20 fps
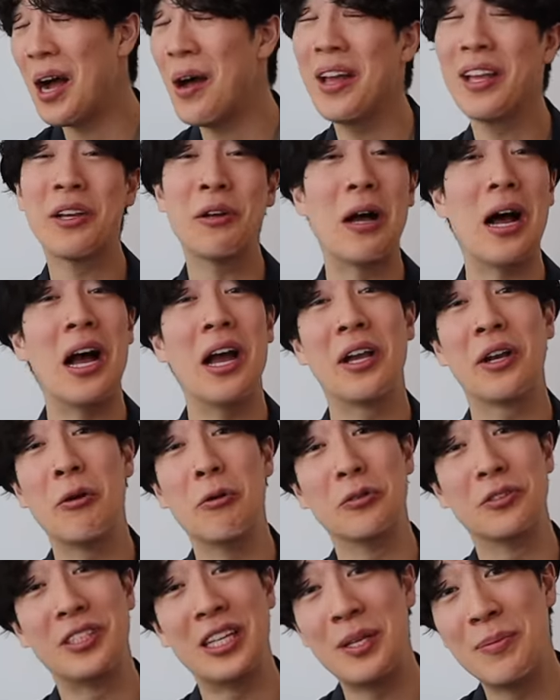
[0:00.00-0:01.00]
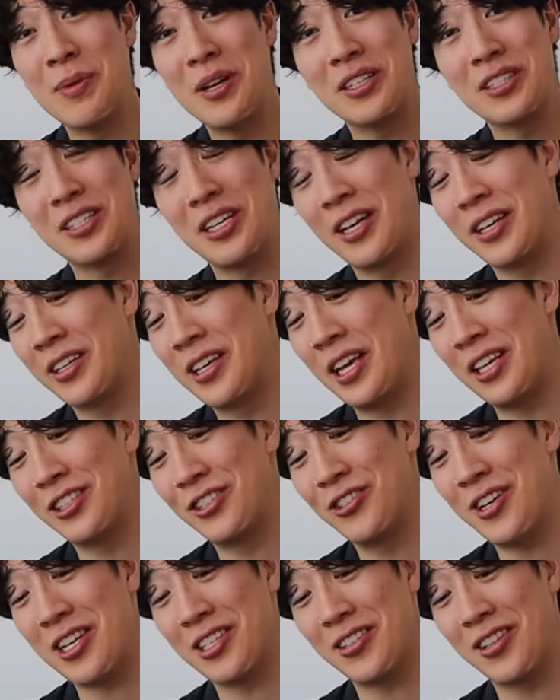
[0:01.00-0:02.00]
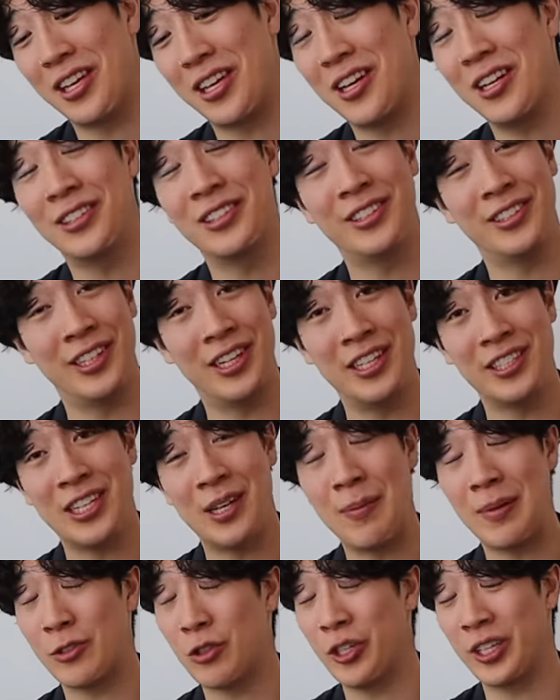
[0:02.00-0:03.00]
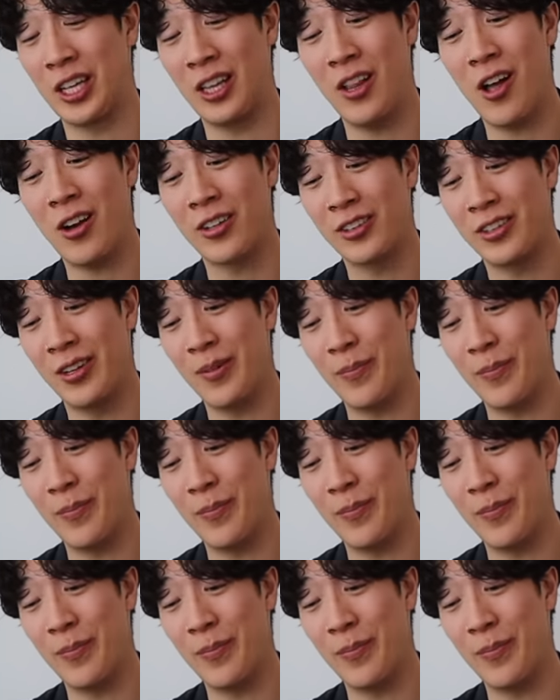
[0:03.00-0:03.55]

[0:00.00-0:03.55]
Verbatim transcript: I ain't, I ain't, gonna say much in case you guys are like underage. I'm not trying to get locked